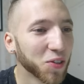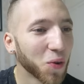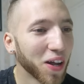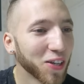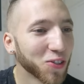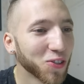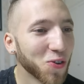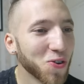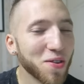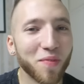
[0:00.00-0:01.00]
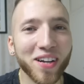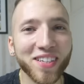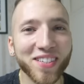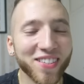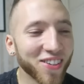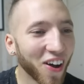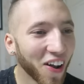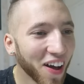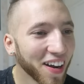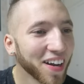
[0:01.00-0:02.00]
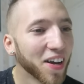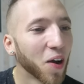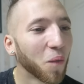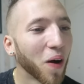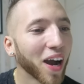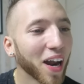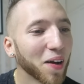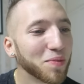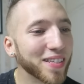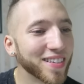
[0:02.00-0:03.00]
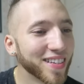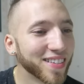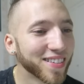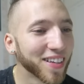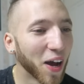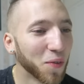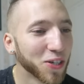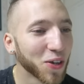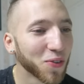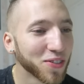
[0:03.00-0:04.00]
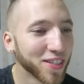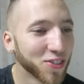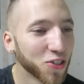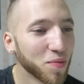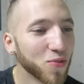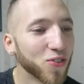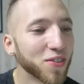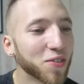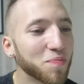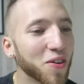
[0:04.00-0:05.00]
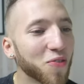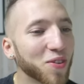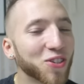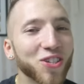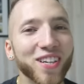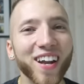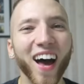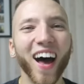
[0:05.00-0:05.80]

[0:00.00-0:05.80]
Do I need to hoon my Nissan Skyline? What can I be this? I wish I was in the gym using the Smith machine.